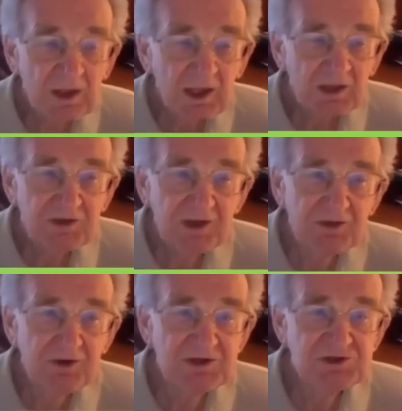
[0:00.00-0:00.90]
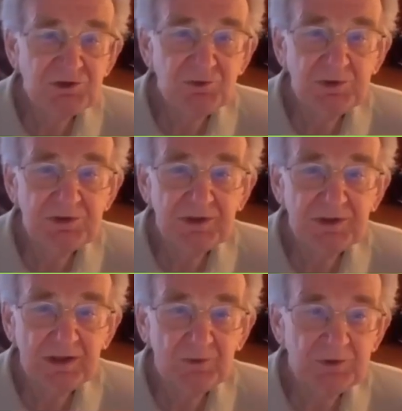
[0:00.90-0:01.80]
The other issue with
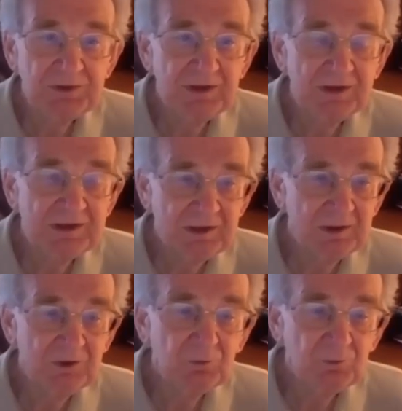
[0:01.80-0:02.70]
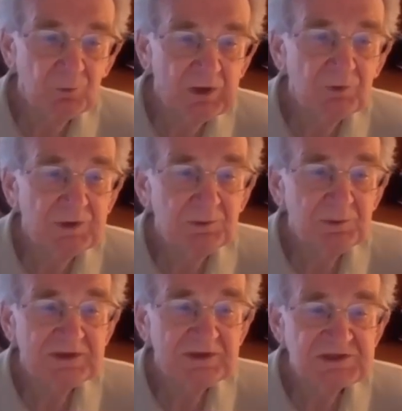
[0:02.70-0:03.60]
a will written by
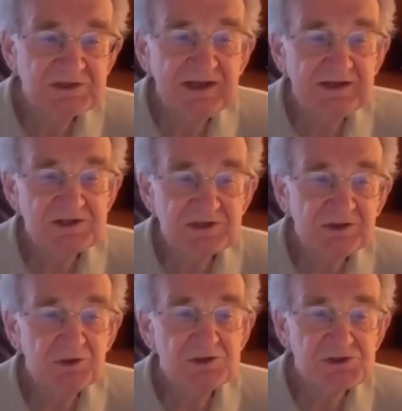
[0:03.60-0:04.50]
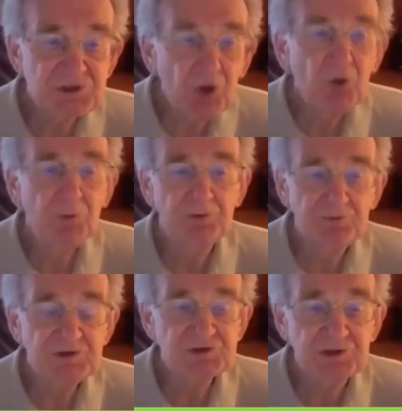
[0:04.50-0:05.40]
the state is that there is no
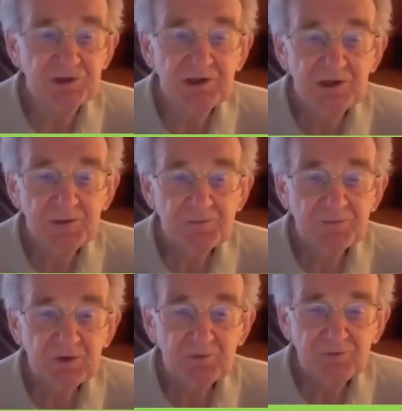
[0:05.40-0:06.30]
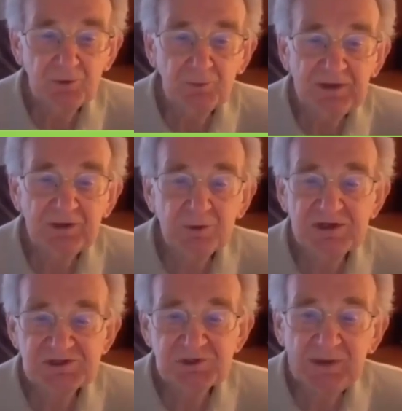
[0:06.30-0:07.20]
provision for bequest
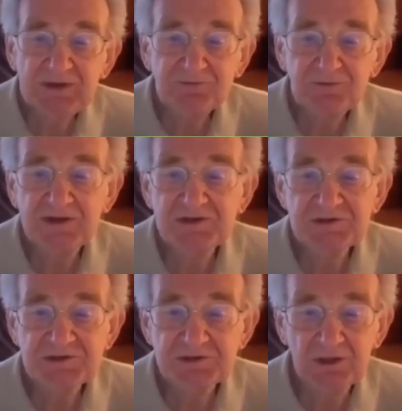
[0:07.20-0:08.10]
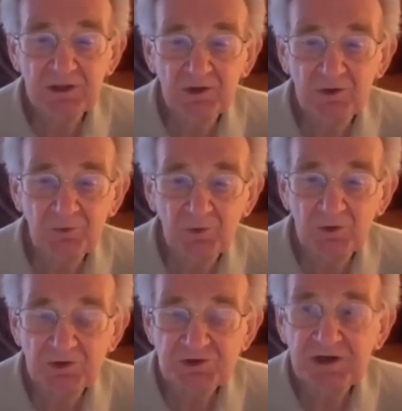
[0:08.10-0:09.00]
to any friends or
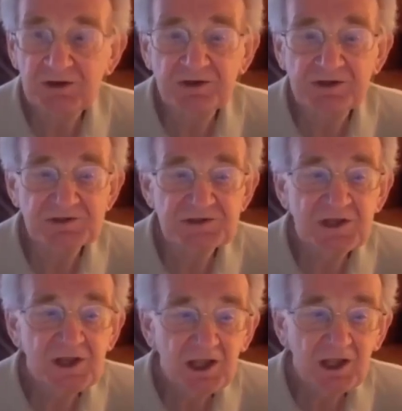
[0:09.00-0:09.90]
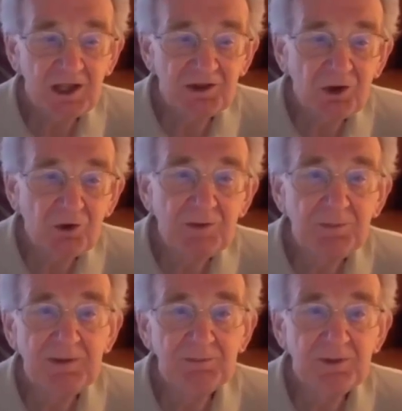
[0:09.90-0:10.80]
charities. The only
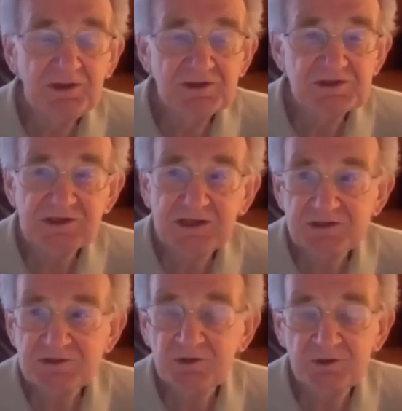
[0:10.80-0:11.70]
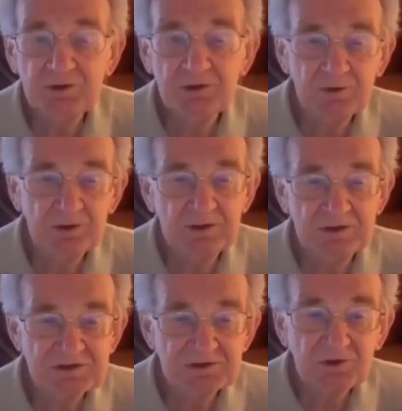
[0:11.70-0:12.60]
people that the state is going
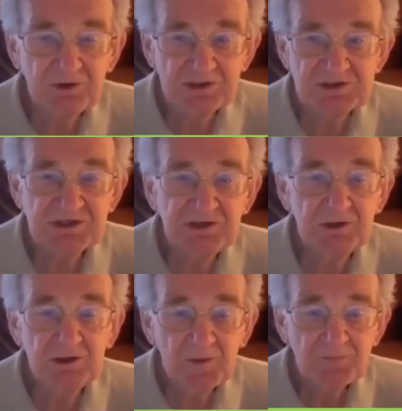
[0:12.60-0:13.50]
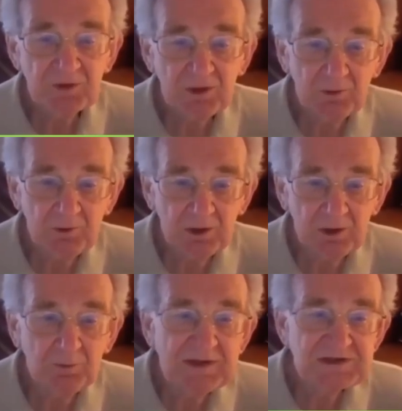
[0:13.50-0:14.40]
to consider are
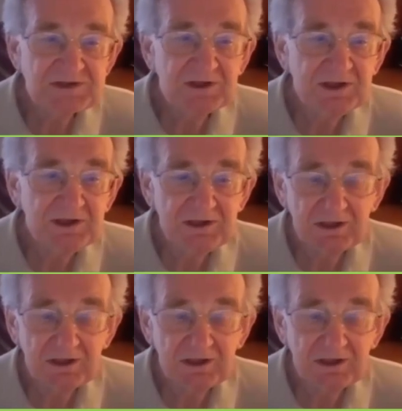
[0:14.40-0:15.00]
basically